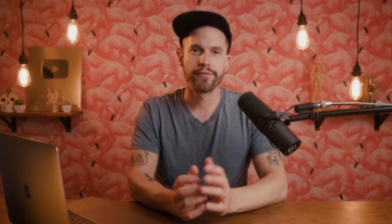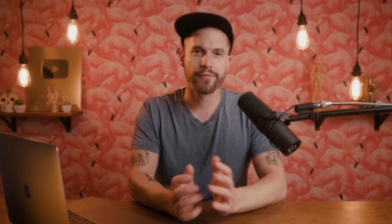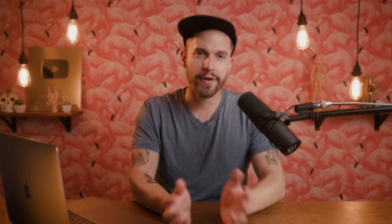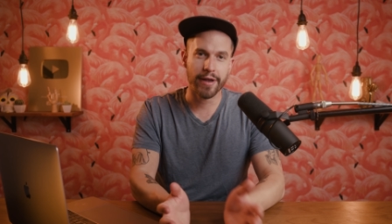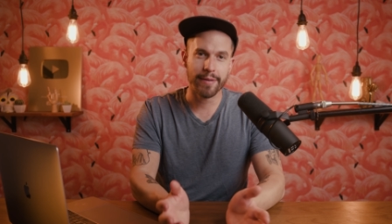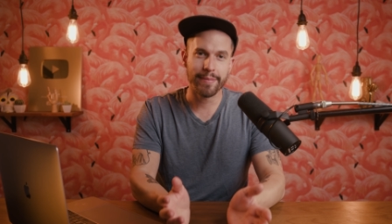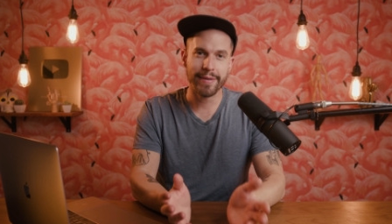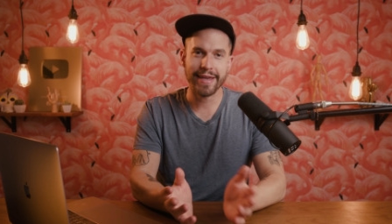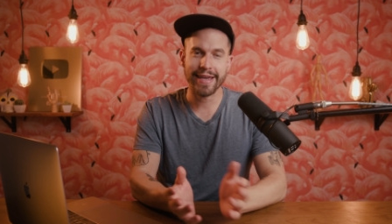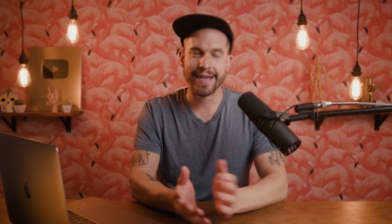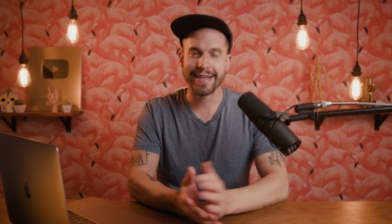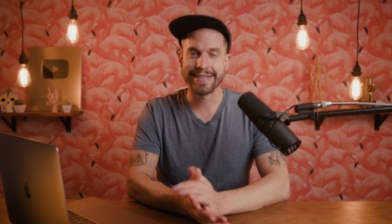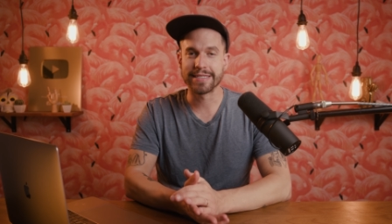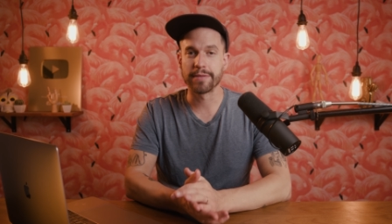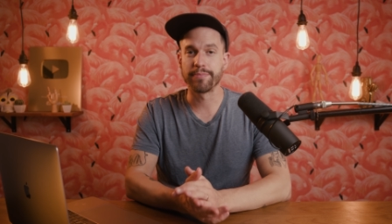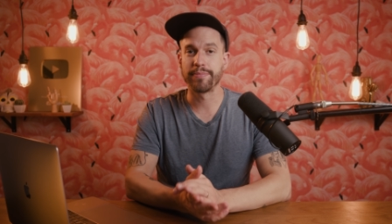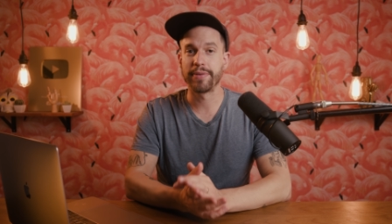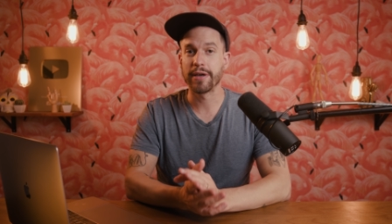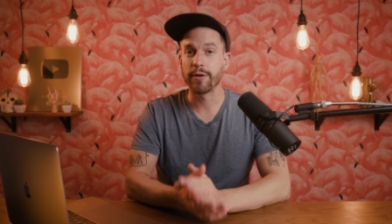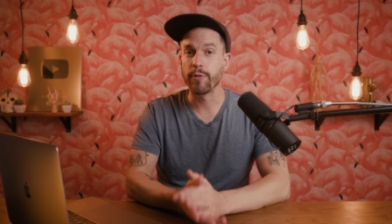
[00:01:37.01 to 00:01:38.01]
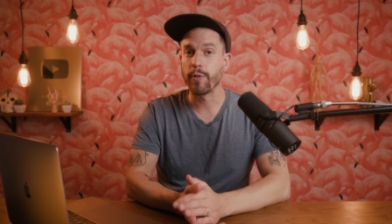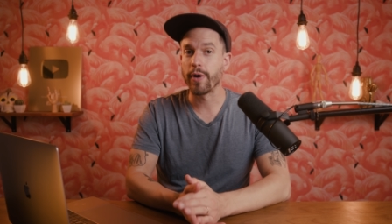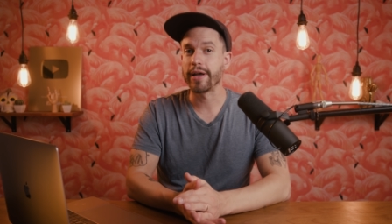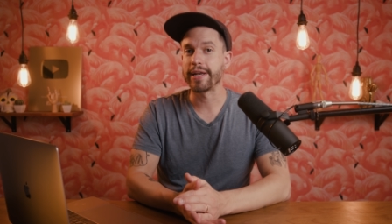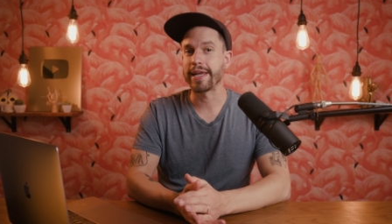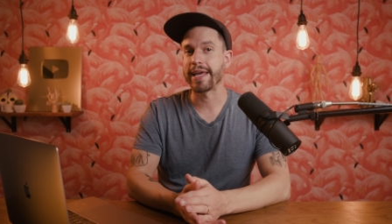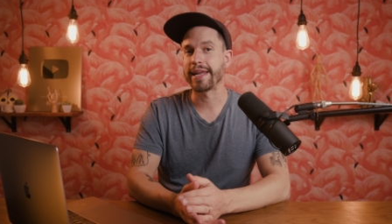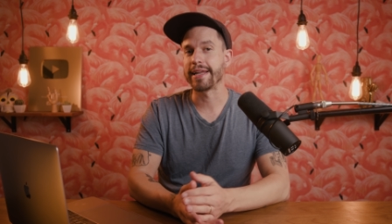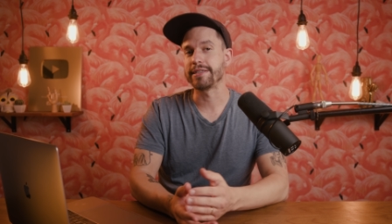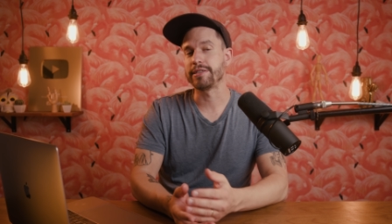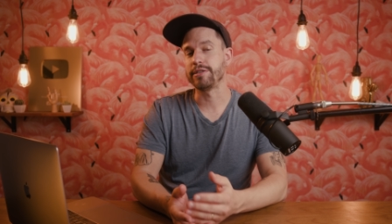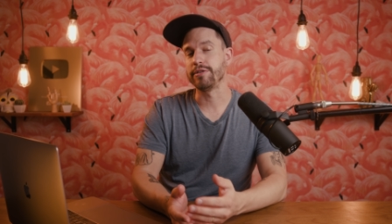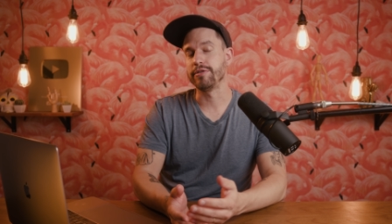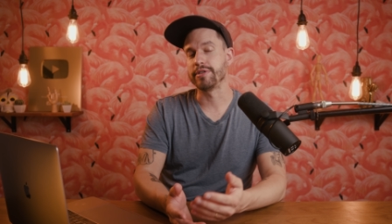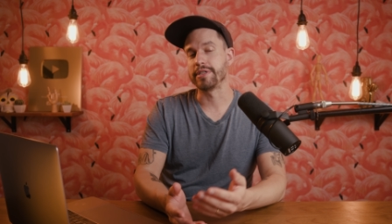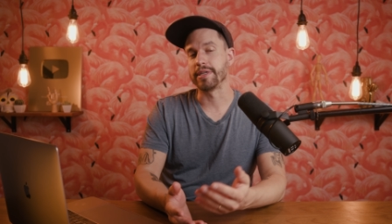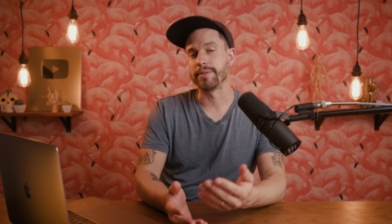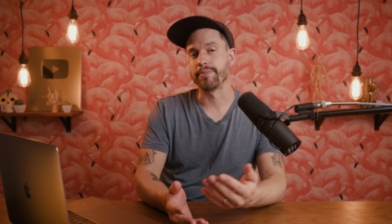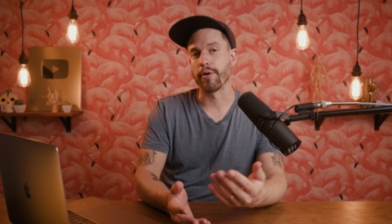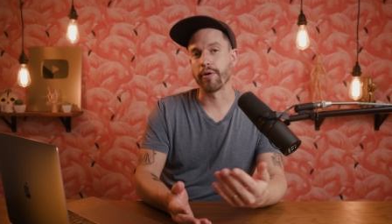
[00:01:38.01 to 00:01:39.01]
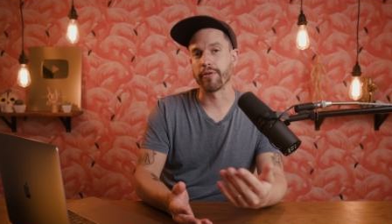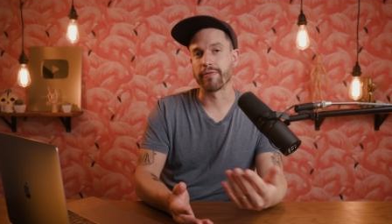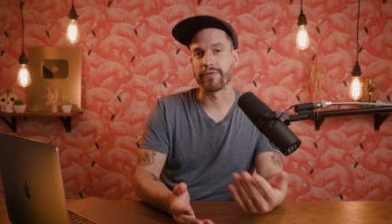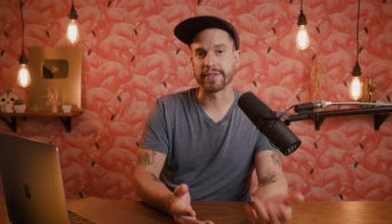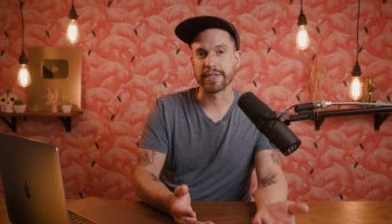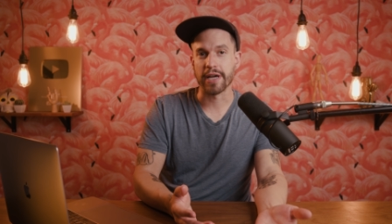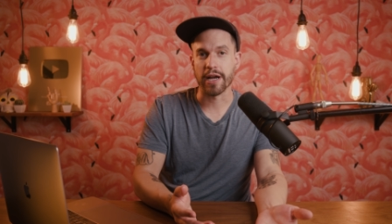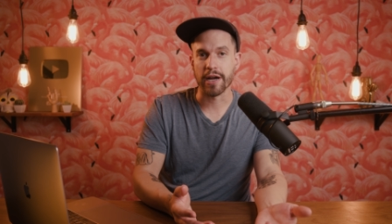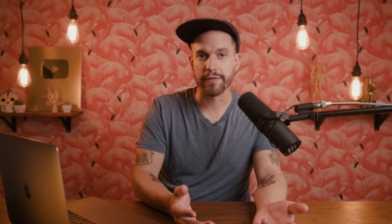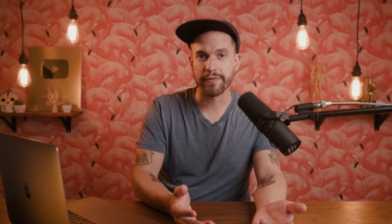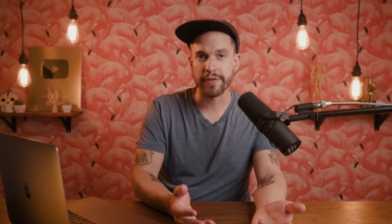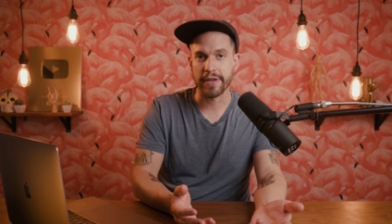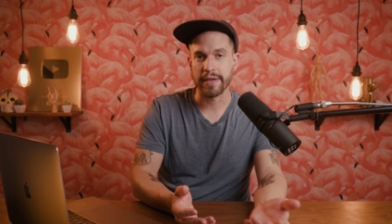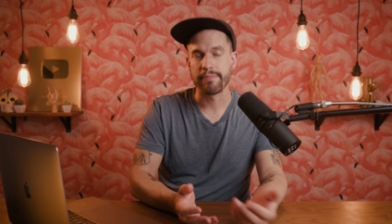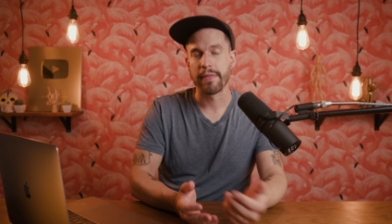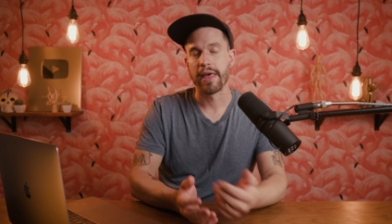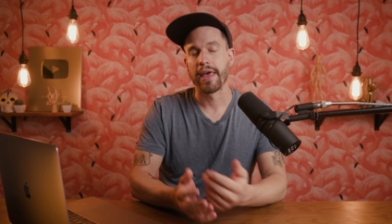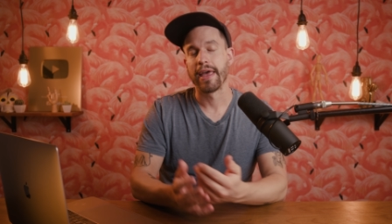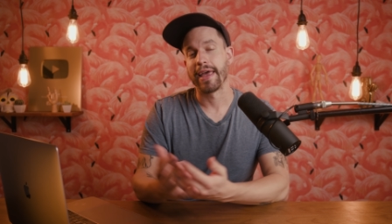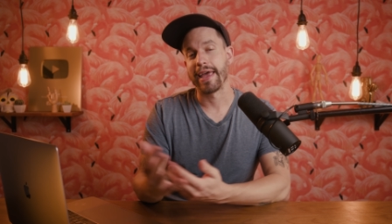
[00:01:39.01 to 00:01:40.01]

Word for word: Framing is a big one and it's used in both photography